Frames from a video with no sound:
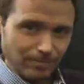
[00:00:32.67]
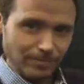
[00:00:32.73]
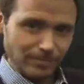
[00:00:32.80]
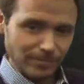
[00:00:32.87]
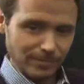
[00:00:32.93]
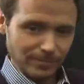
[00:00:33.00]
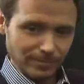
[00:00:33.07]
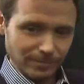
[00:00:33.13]

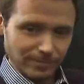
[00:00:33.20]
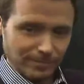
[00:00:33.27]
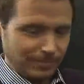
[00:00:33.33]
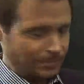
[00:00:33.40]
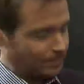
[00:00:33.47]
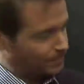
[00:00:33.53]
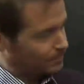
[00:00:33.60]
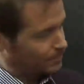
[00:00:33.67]

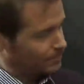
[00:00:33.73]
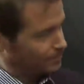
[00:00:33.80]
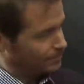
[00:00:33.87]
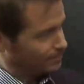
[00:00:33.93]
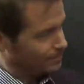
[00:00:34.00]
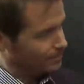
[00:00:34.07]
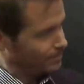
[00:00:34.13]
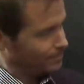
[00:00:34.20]

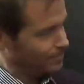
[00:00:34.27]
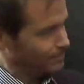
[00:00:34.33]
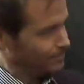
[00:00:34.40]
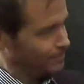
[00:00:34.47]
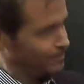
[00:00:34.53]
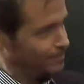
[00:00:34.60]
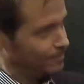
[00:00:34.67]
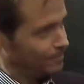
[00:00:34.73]

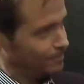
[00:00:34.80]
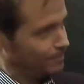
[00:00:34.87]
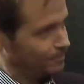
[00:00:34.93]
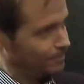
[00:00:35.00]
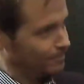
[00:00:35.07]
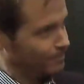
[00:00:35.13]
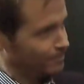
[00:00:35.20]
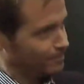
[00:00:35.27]

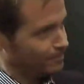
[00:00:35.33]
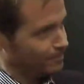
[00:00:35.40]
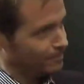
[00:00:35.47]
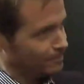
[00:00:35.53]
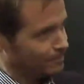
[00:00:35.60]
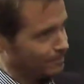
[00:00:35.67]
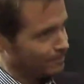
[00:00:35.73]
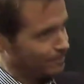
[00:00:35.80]

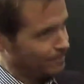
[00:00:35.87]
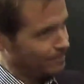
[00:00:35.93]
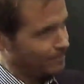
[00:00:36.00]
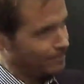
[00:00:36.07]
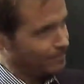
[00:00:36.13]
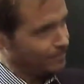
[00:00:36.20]
(silent)